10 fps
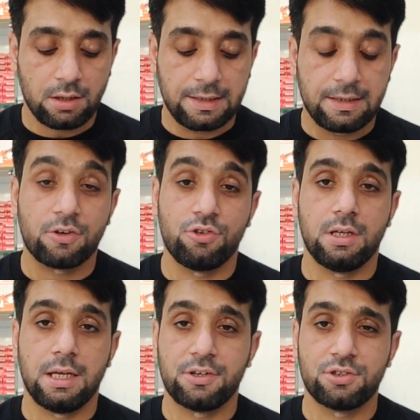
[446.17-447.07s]

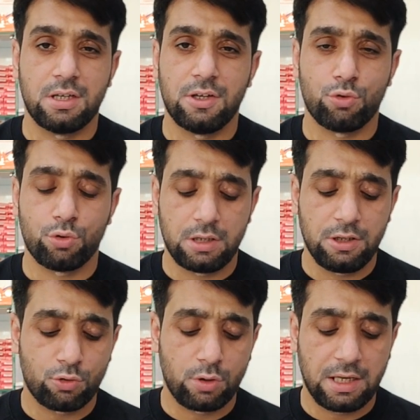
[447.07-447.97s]
glargine action. As you know, the
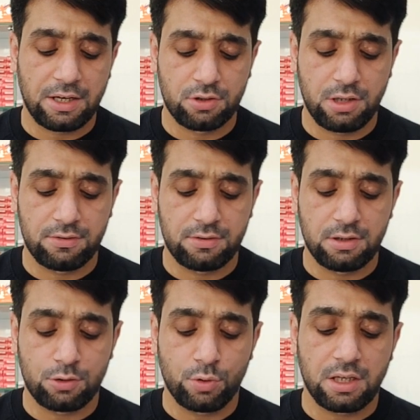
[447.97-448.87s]
insulin action is
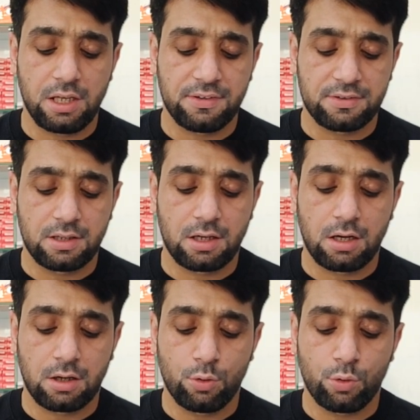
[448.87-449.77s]
to increase the
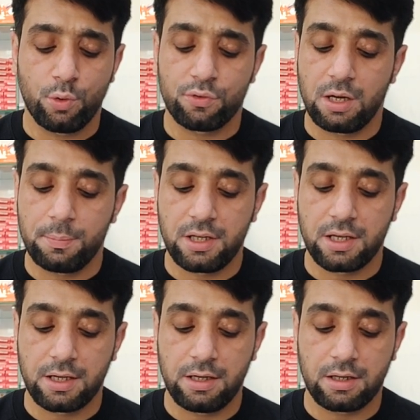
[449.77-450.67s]
glucose
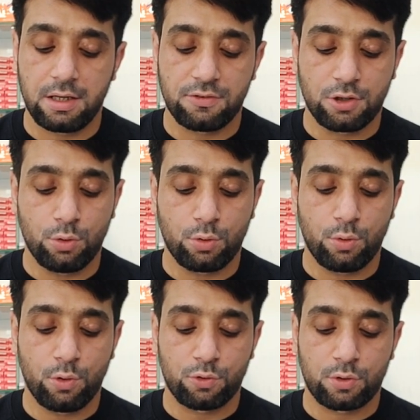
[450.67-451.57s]
uptake and increase the
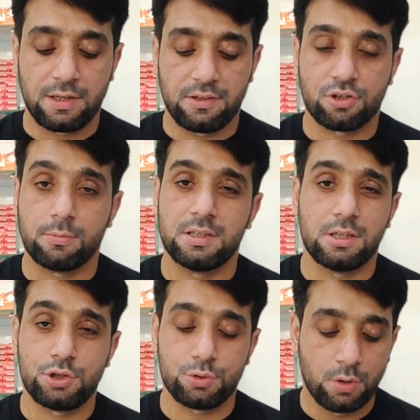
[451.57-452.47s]
glucose utilization by
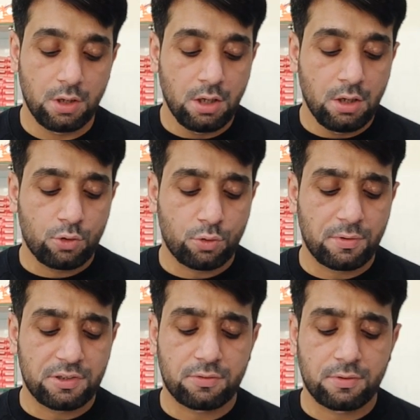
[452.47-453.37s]
the tissue. So it
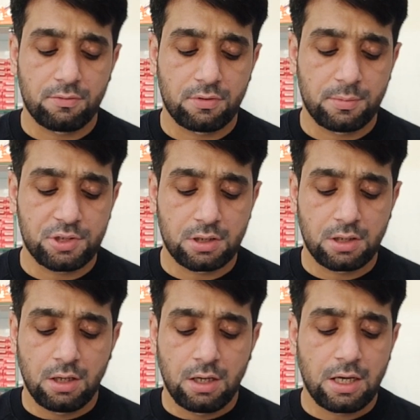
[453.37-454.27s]
was just for information.
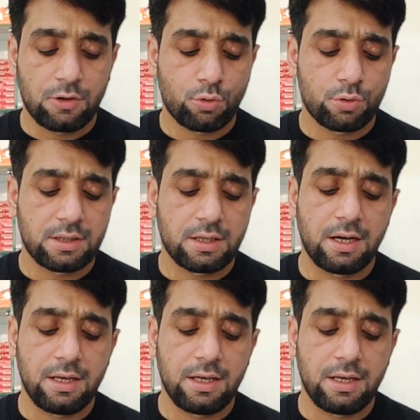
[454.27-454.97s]
As you know that